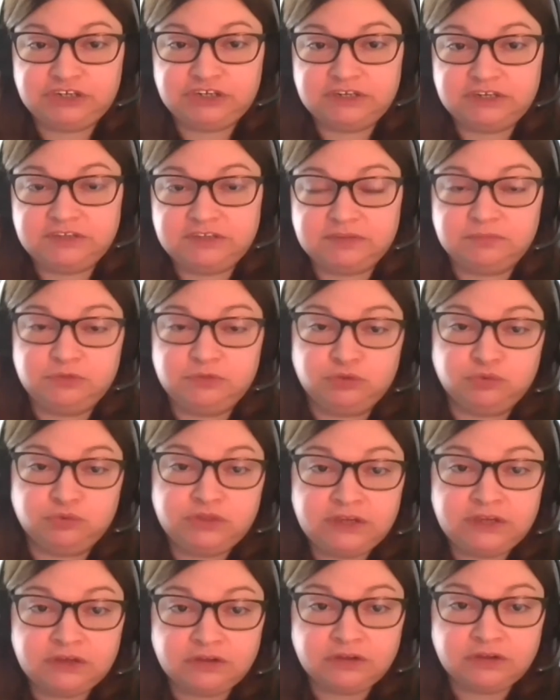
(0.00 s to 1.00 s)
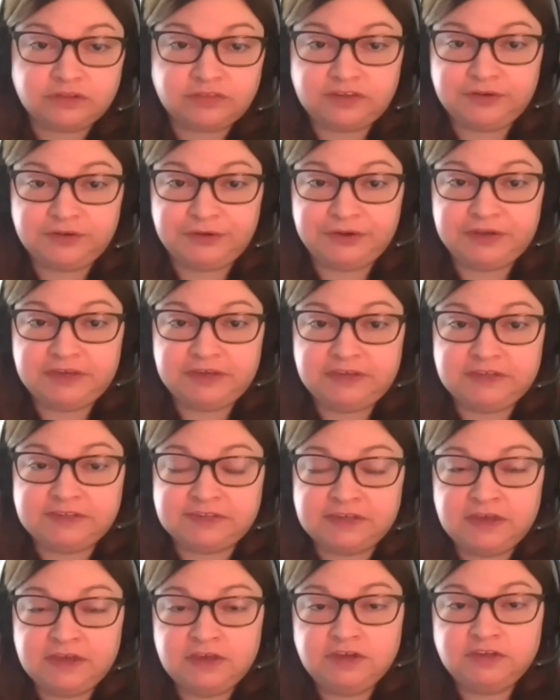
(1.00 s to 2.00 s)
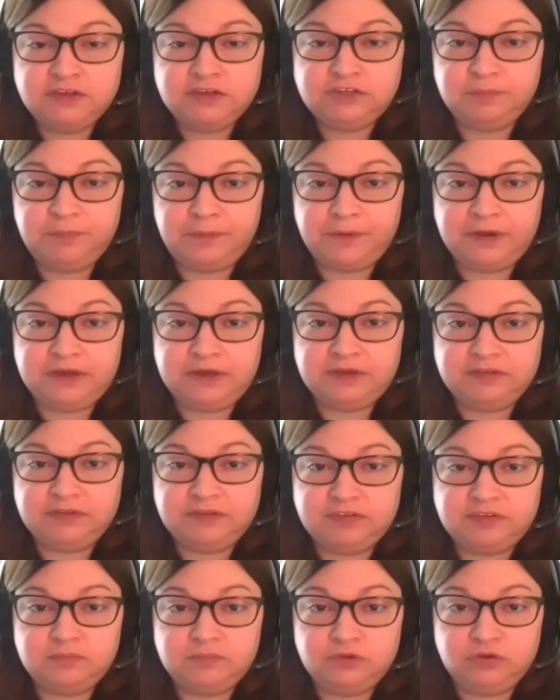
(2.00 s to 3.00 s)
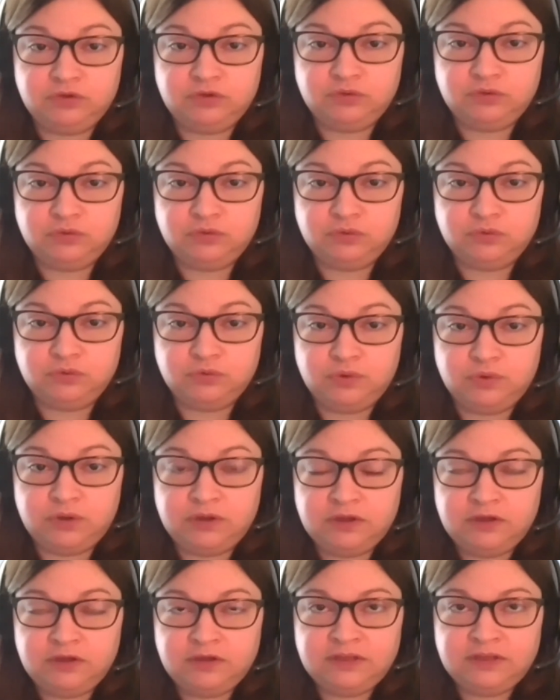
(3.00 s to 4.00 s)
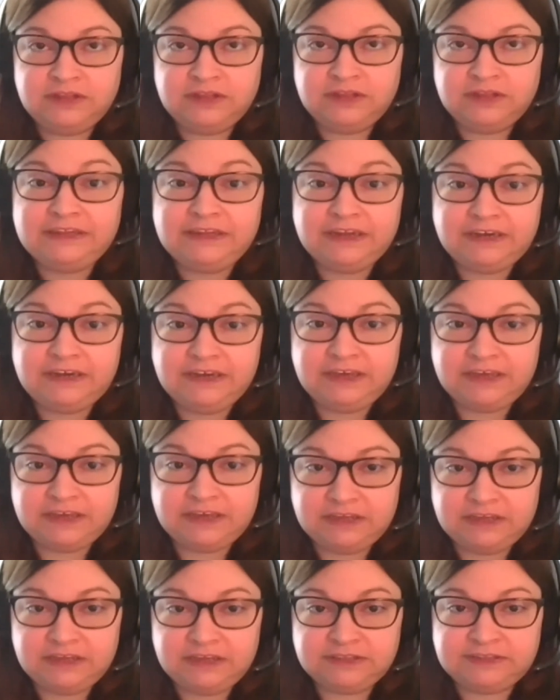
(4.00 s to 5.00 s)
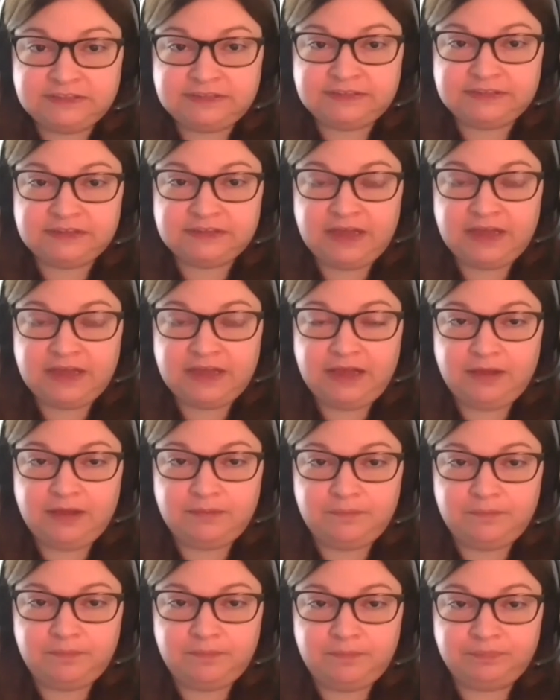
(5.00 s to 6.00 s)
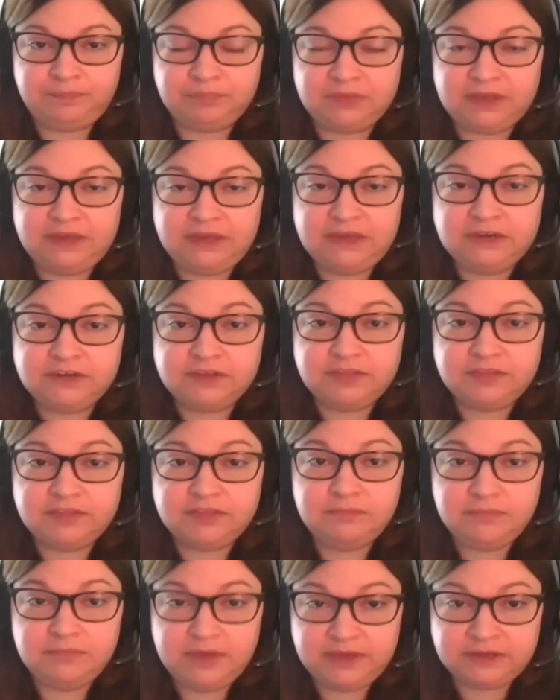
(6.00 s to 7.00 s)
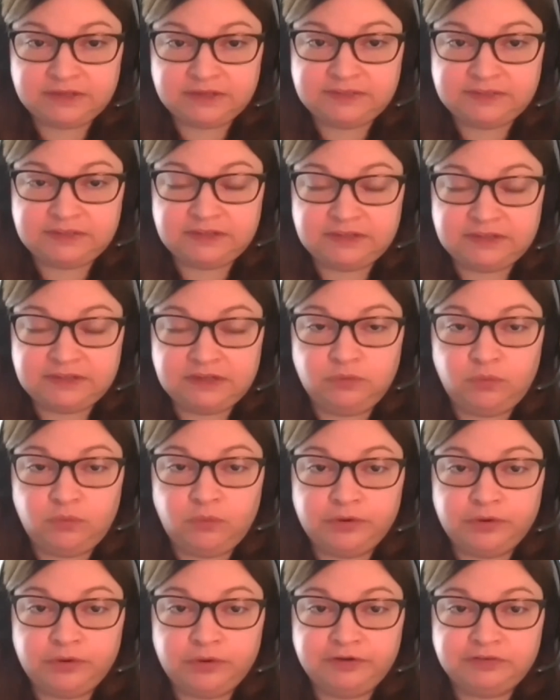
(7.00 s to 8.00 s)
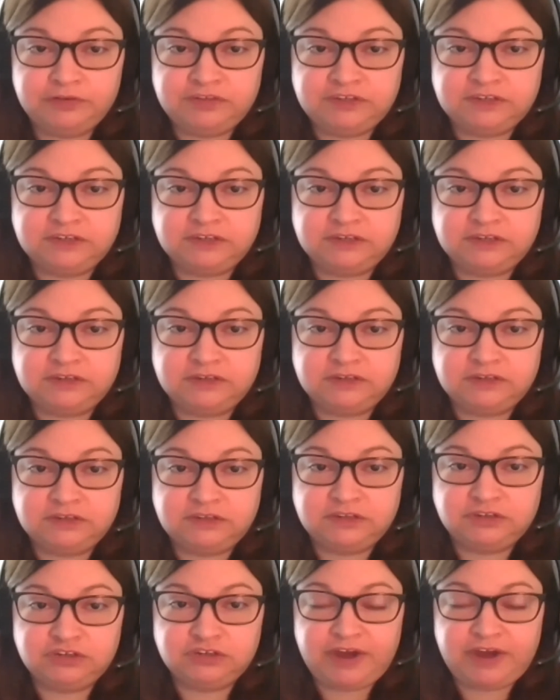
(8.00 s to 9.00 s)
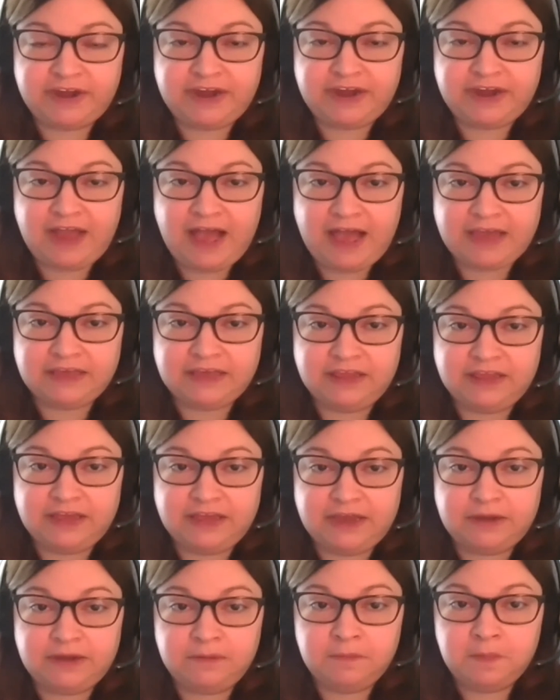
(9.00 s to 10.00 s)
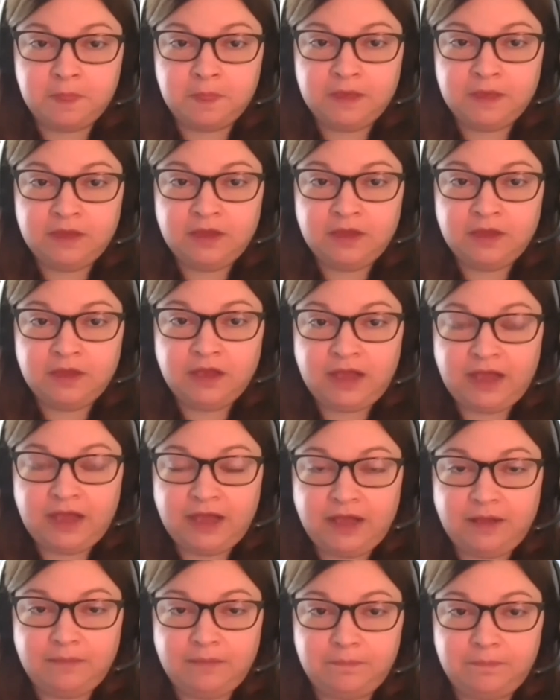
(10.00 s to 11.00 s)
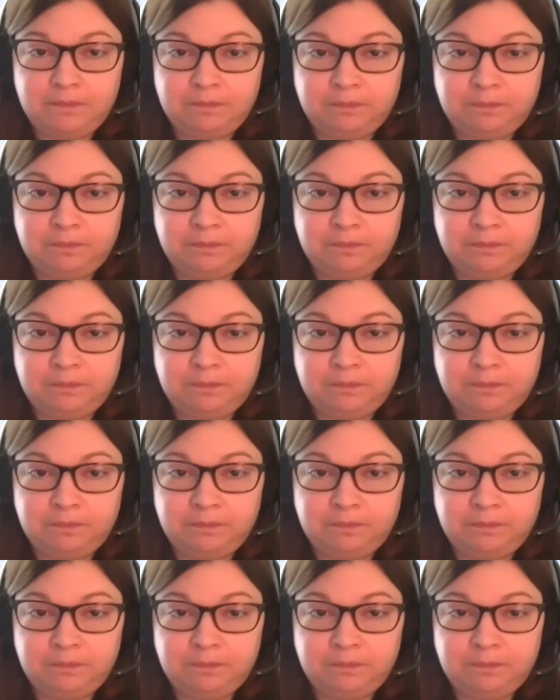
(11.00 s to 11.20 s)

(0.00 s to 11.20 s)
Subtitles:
some new legal theories, to bring some new litigants into the mix in order to try to highlight and